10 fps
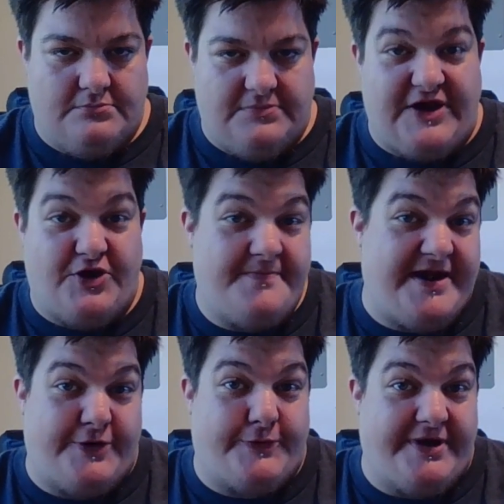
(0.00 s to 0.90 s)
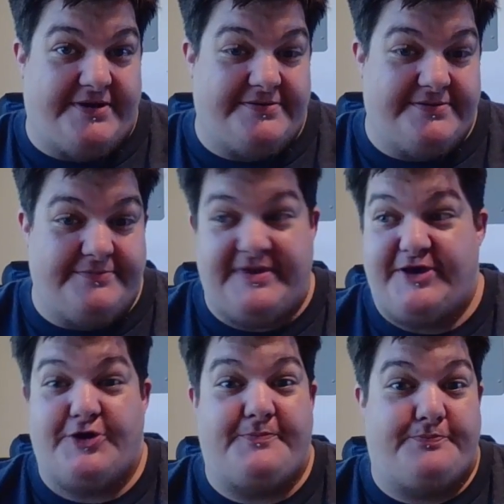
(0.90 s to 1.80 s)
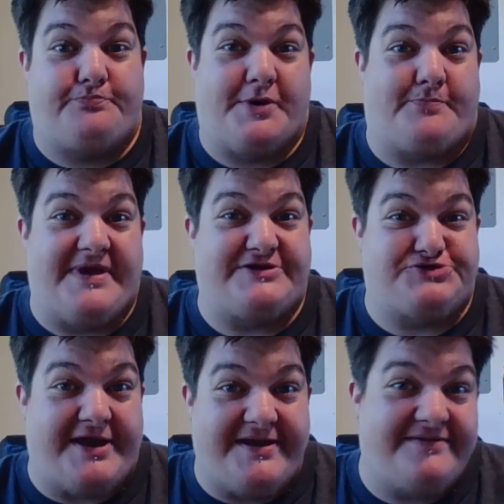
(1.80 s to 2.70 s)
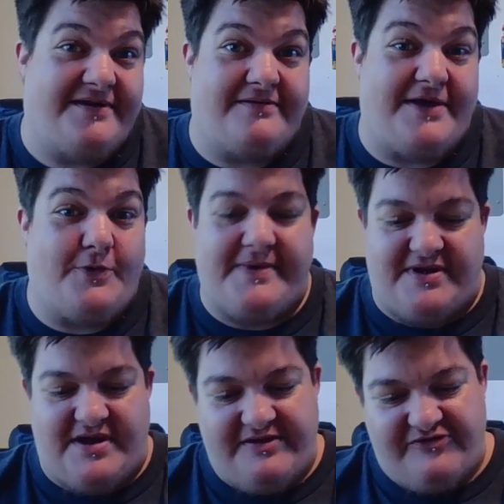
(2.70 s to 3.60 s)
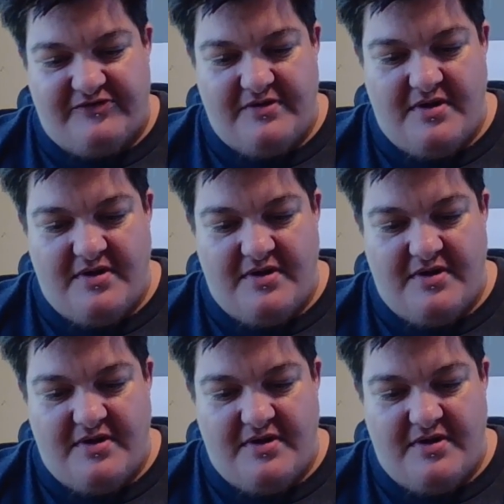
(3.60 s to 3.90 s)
They could have made it real. I mean, they could have put a blank check in there. That would have been nice.